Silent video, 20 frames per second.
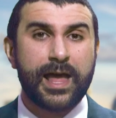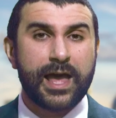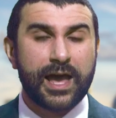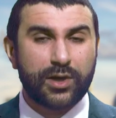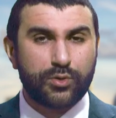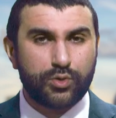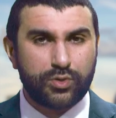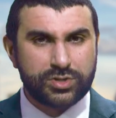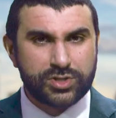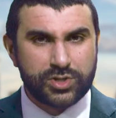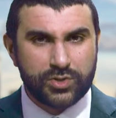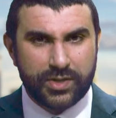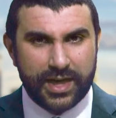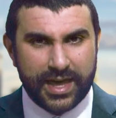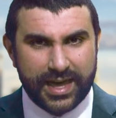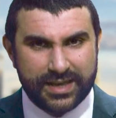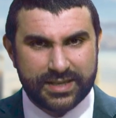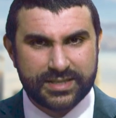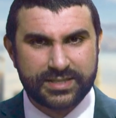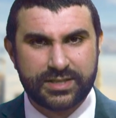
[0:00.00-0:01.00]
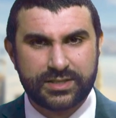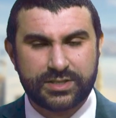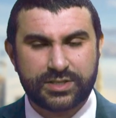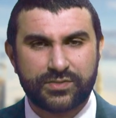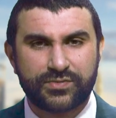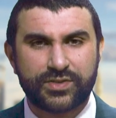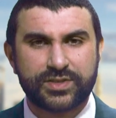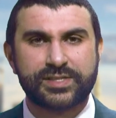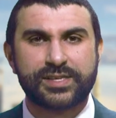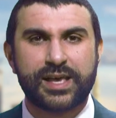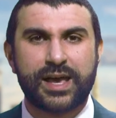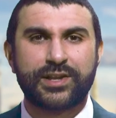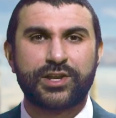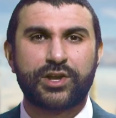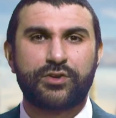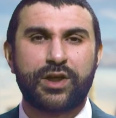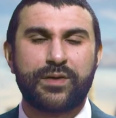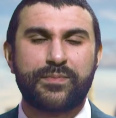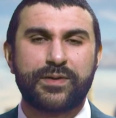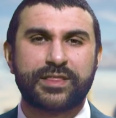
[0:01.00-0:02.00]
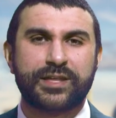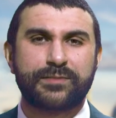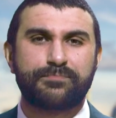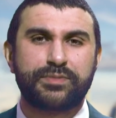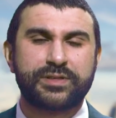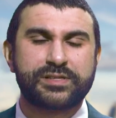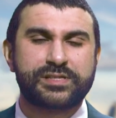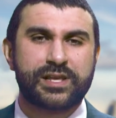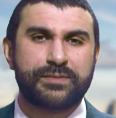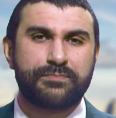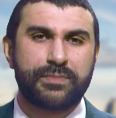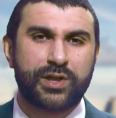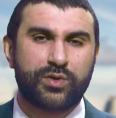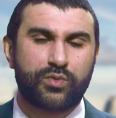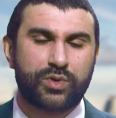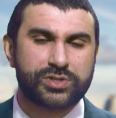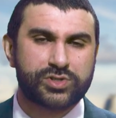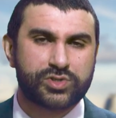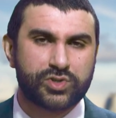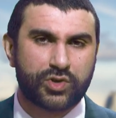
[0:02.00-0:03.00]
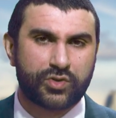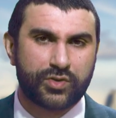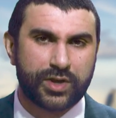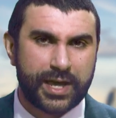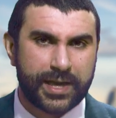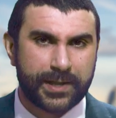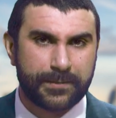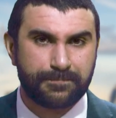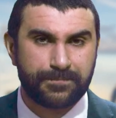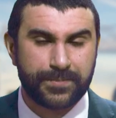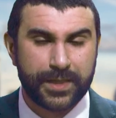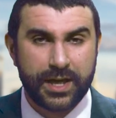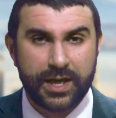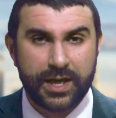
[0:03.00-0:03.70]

and also the essence of the Saudi Arabia that bin Salman wants to create.